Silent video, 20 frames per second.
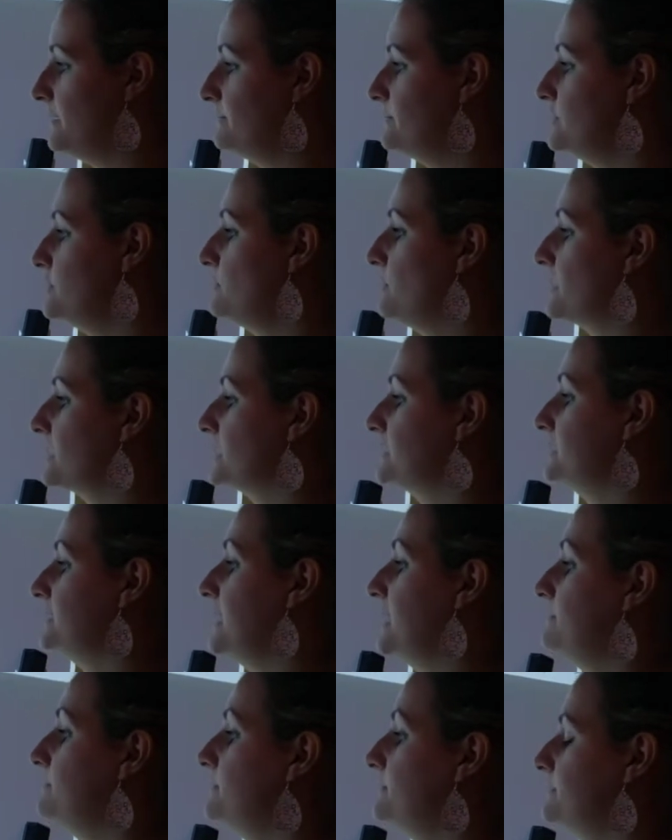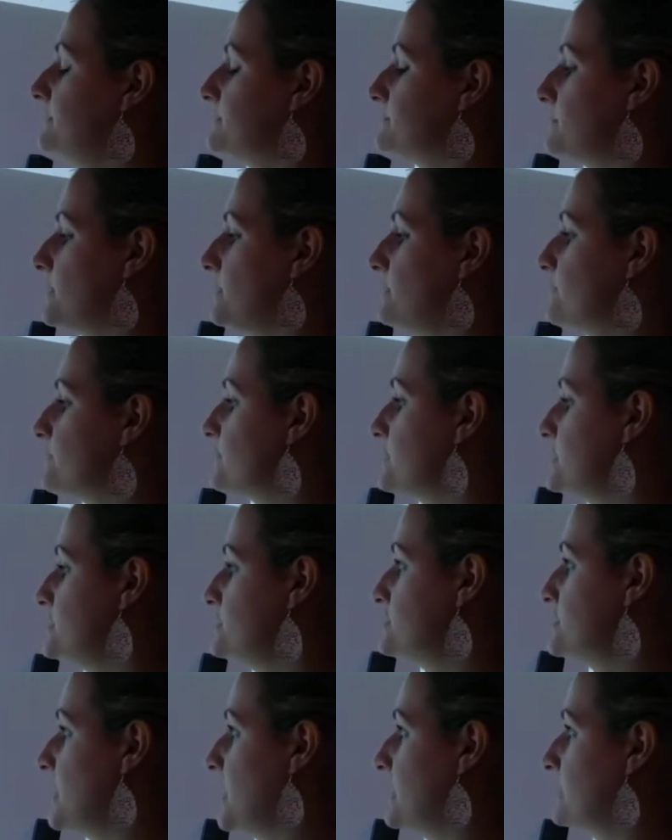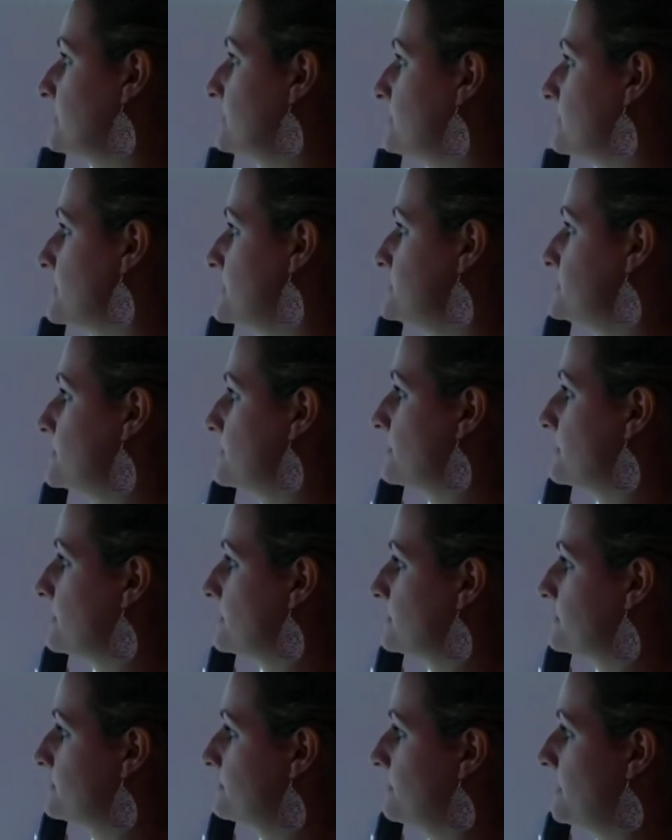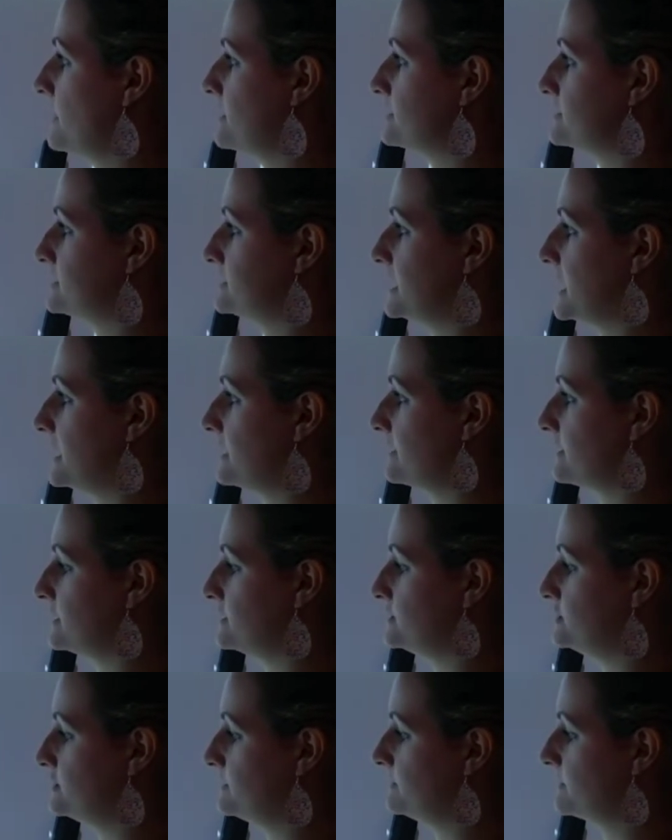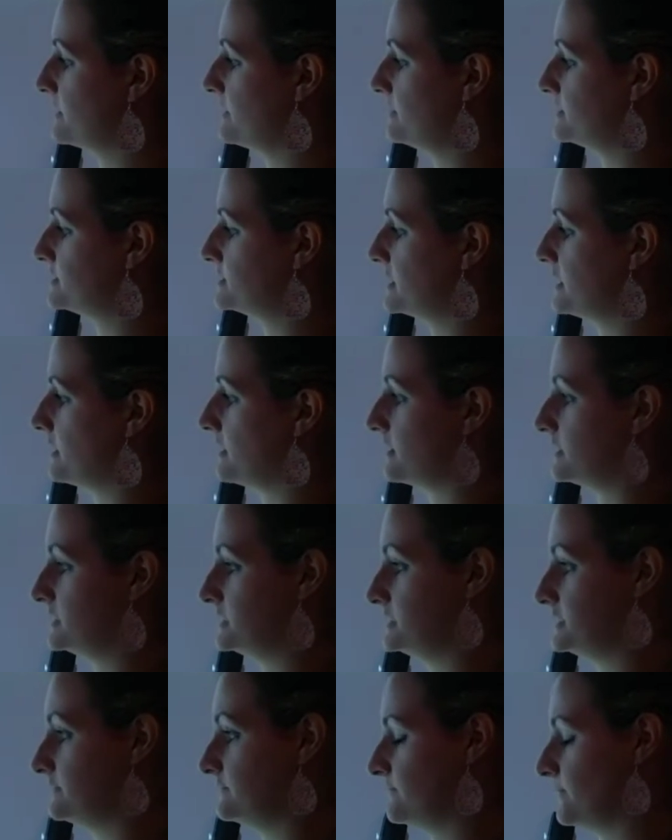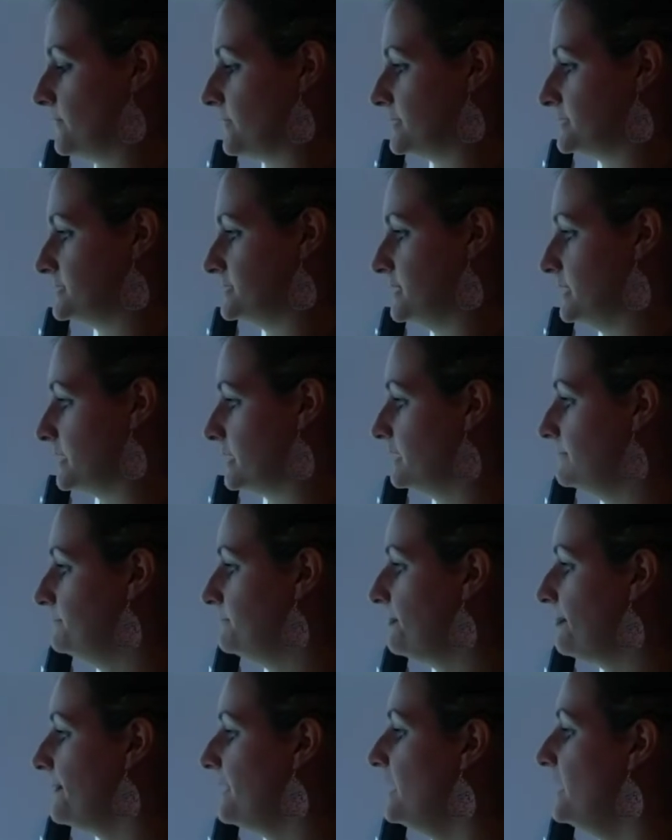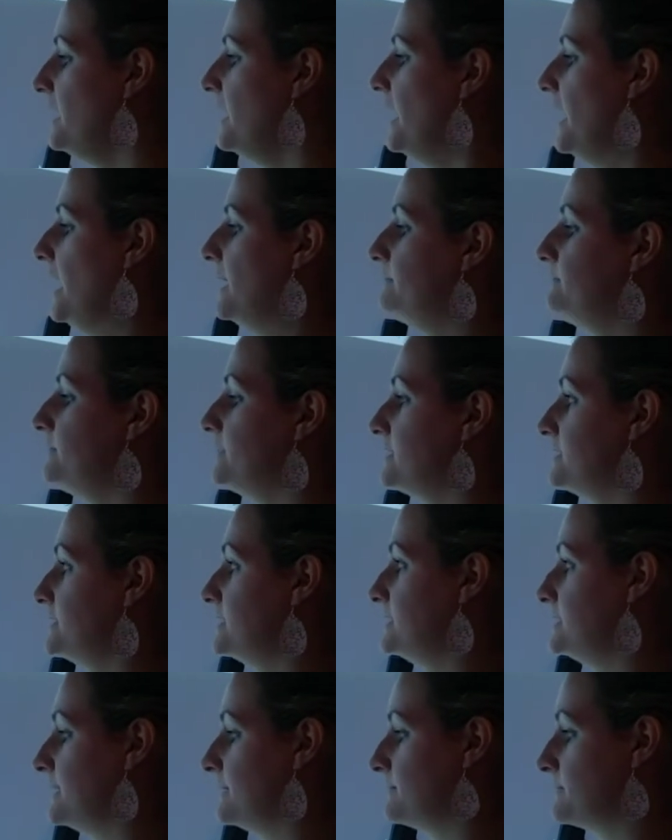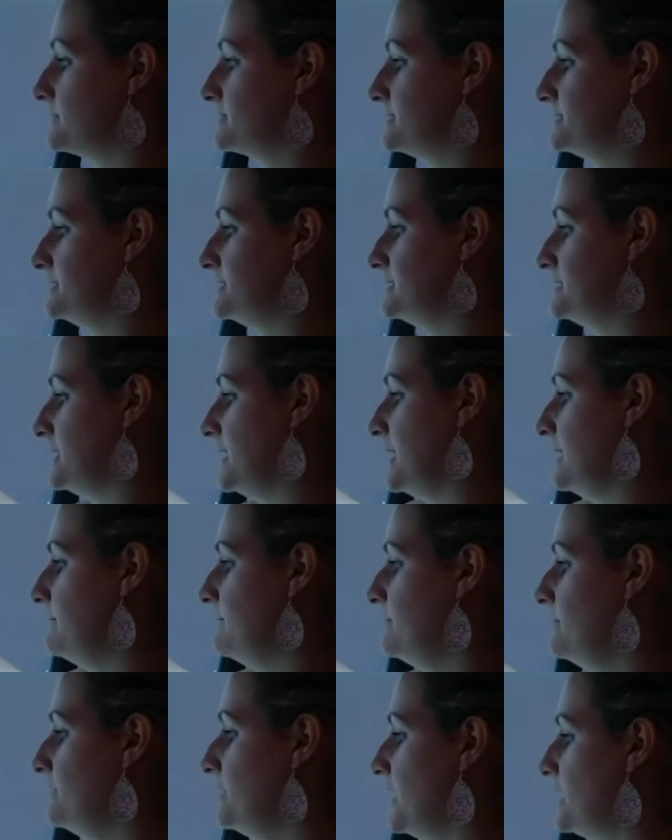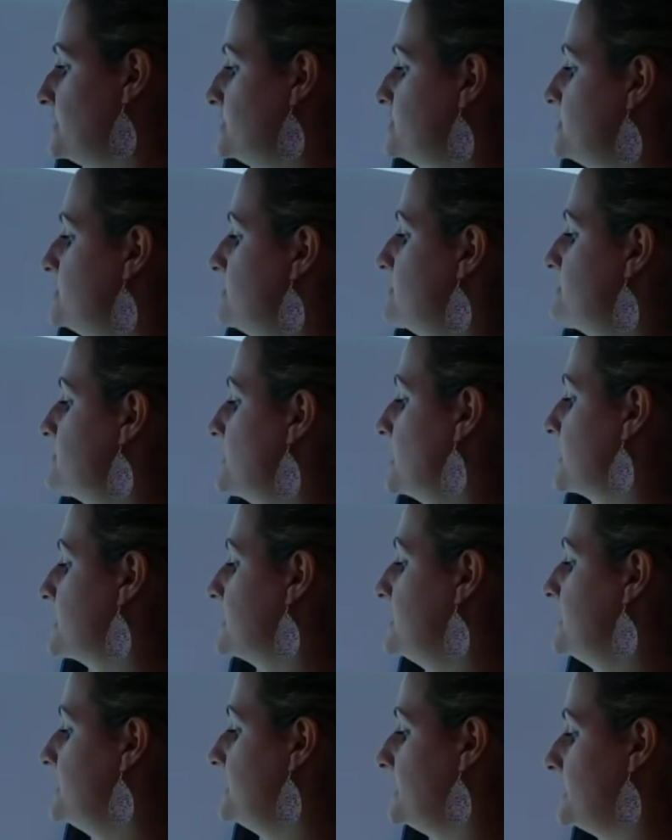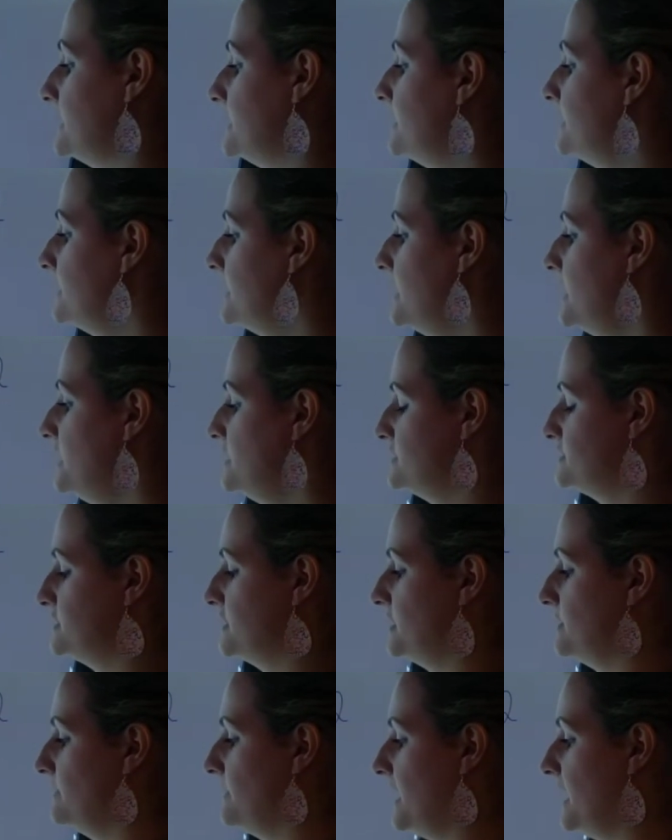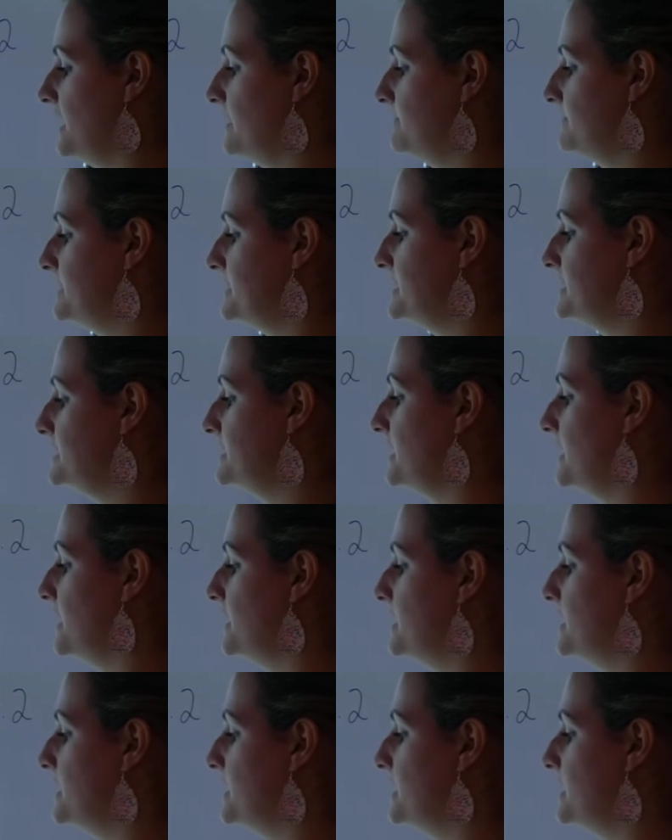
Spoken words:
you want to label the row for each category. So Earth, Mars, Saturn, and Jupiter, which they already did for us here. Look at the numbers in the table and choose a key. So how many